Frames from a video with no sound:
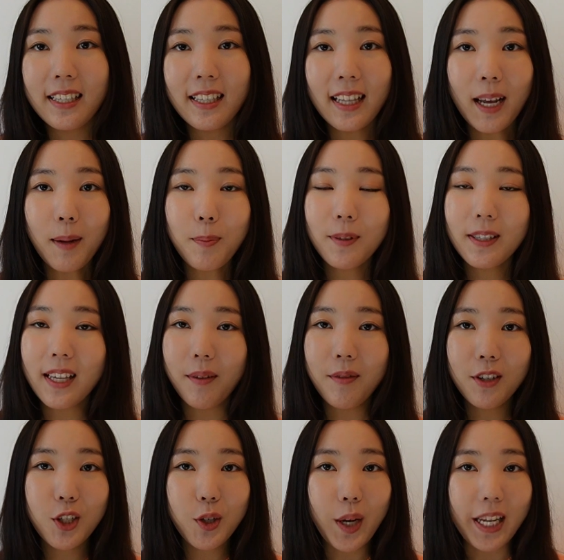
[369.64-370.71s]
slept
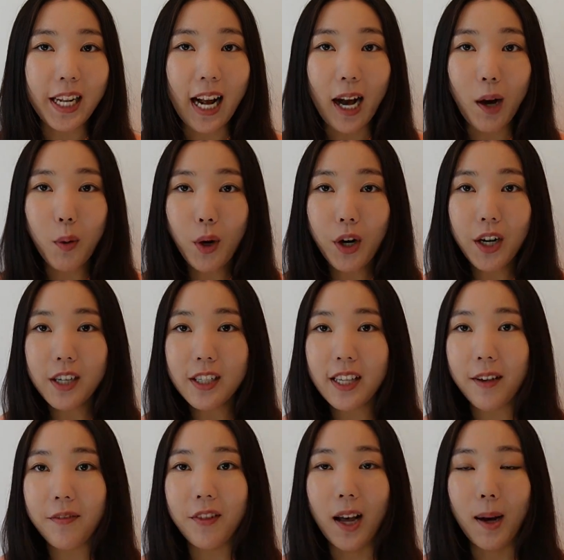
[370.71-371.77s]
7 to 8 hours,
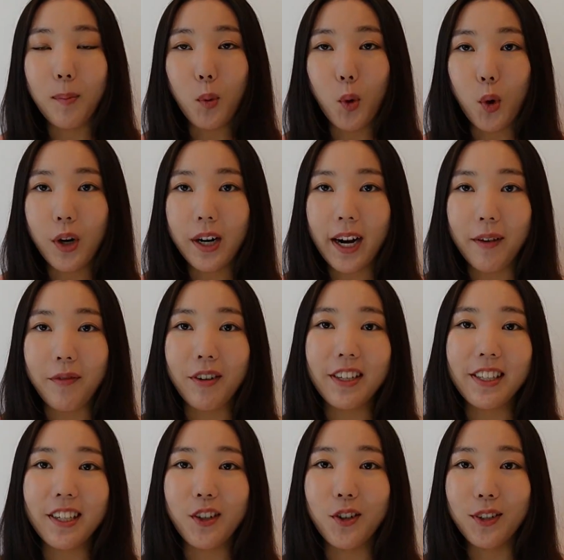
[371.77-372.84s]
if not more, every
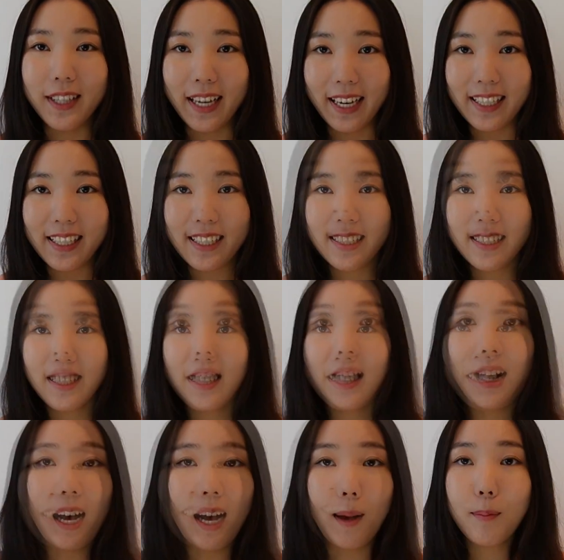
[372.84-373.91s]
single night.
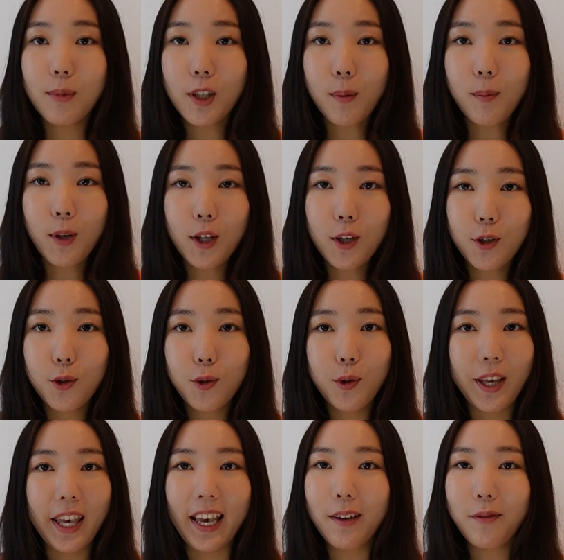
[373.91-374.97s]
I'm someone
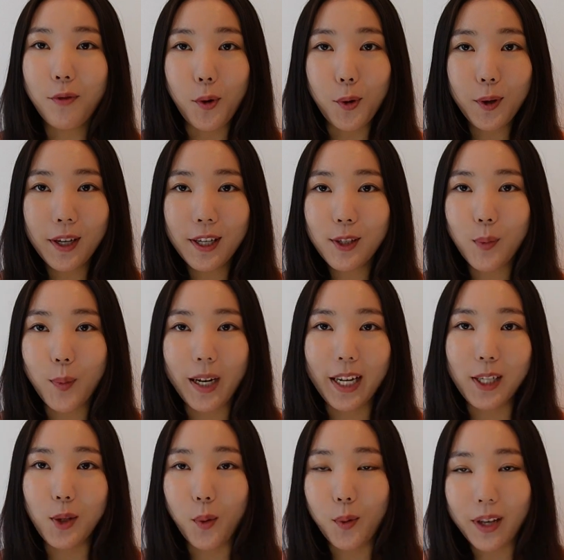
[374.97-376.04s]
who can't focus when
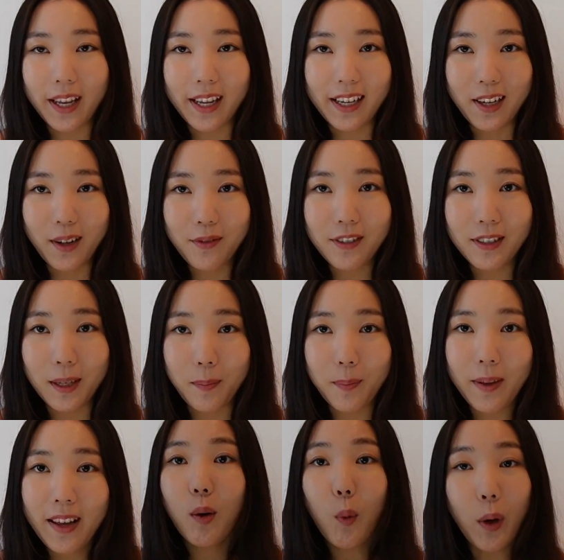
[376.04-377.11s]
I don't get enough sleep.
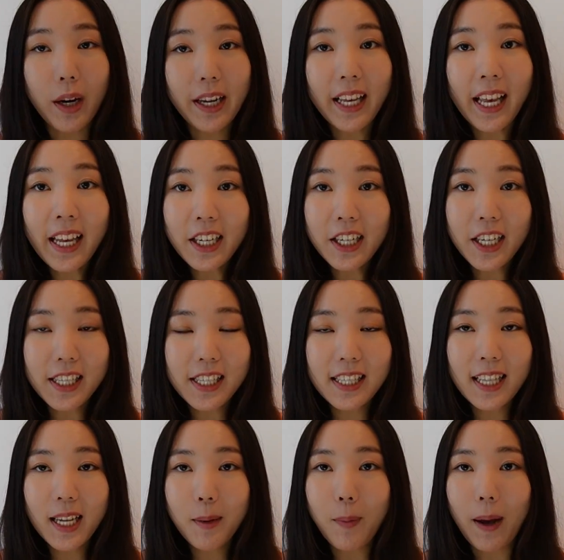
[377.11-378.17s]
When I get a good
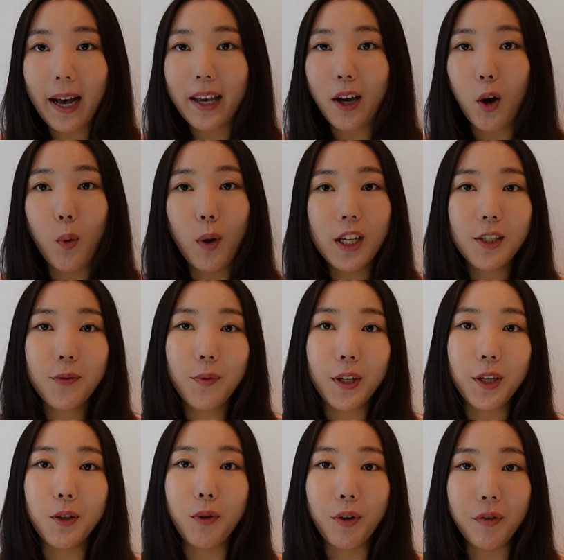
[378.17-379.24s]
sleep, I always
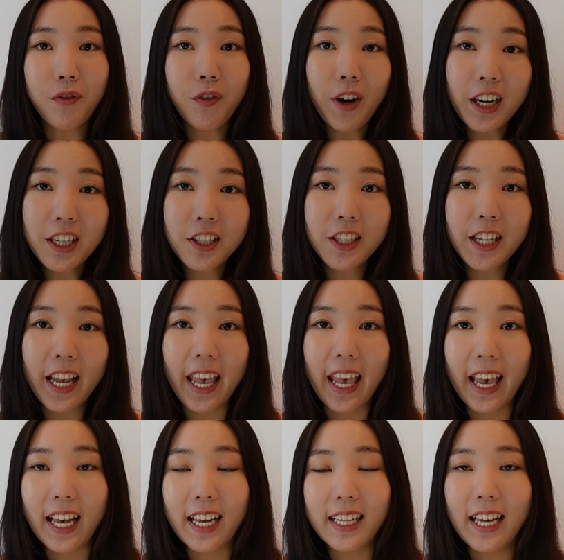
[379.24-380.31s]
feel refreshed,
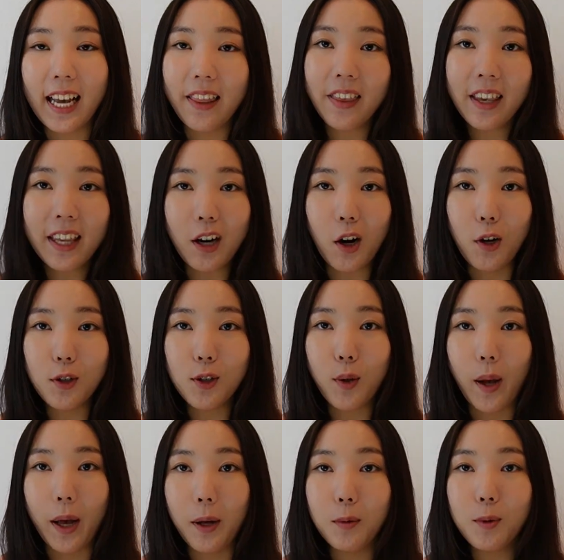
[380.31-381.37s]
and I think it
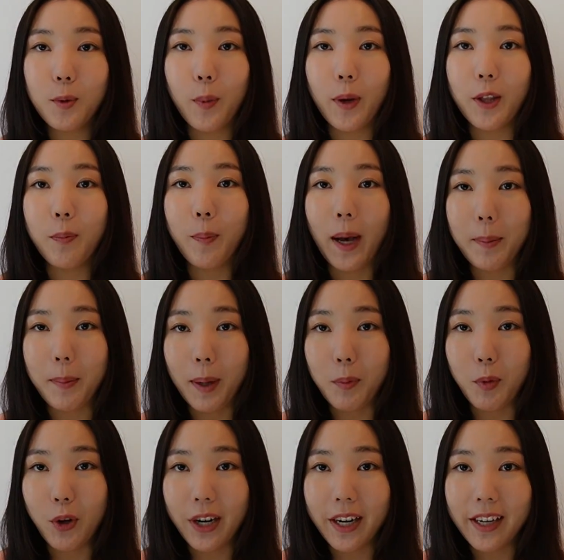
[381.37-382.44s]
also helps with my
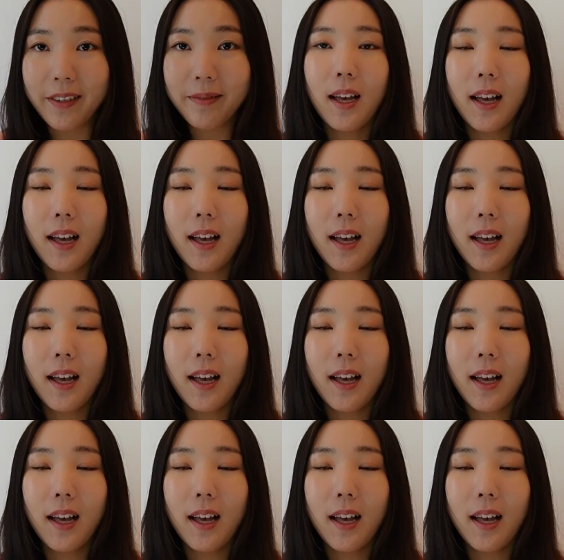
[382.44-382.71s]
memory.